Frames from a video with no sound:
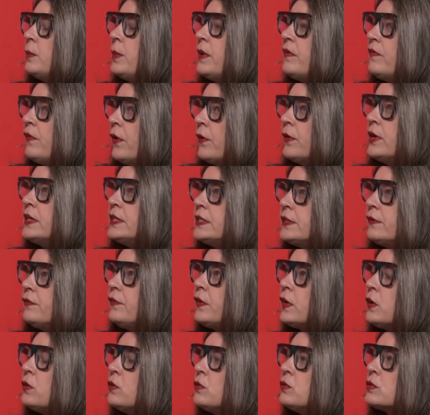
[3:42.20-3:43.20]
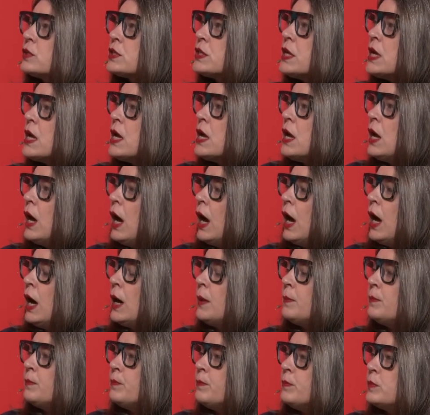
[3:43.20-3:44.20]
very difficult
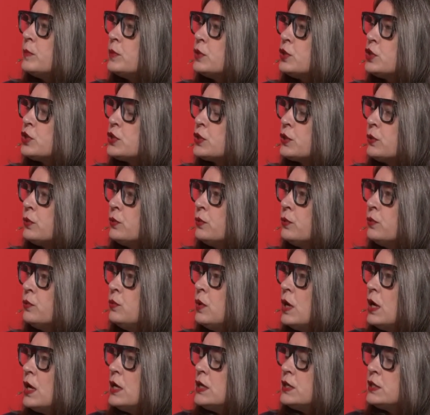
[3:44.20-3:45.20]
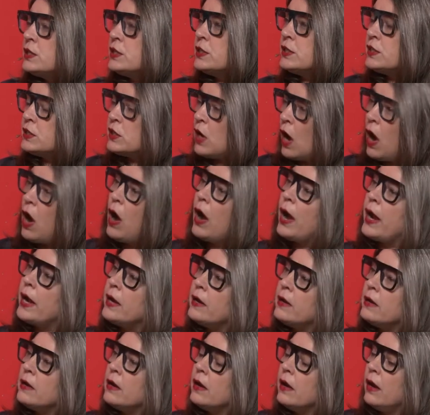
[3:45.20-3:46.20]
to
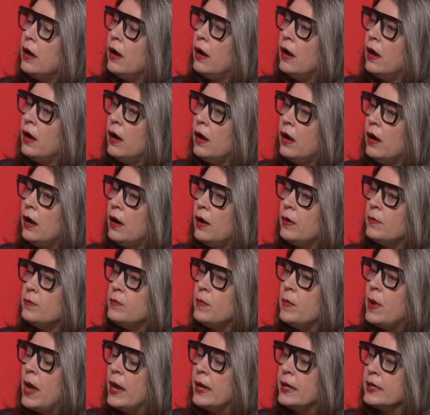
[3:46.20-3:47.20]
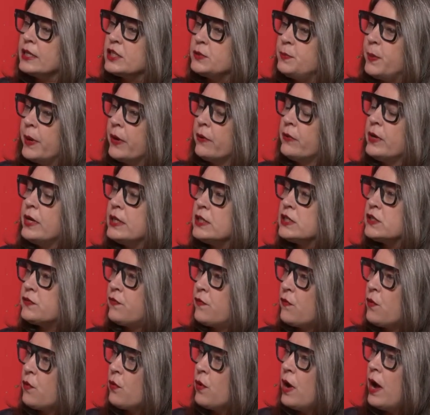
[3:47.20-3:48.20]
design an experience
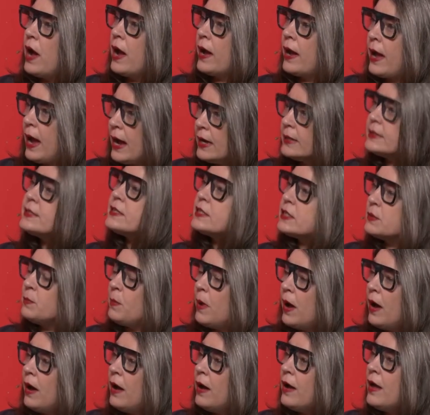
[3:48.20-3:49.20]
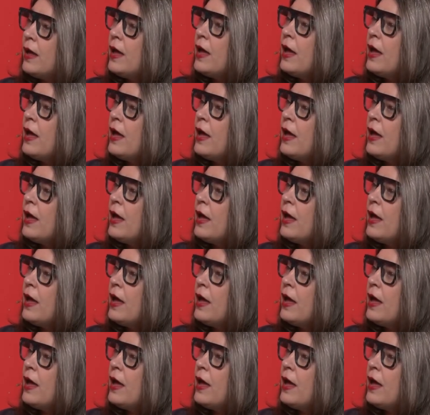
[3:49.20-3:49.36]
for a customer